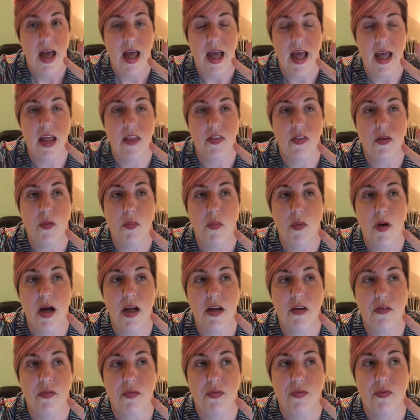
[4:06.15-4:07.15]
and the
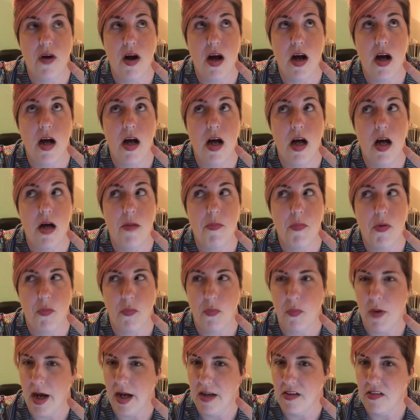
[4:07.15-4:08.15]
one from
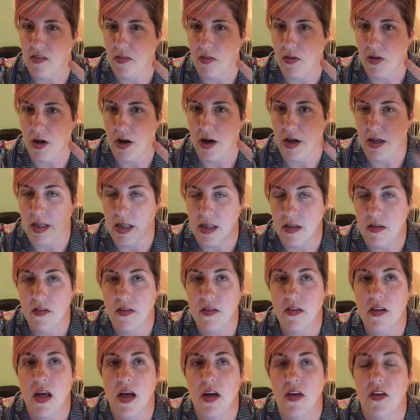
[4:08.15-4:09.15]
Rise of the Guardians.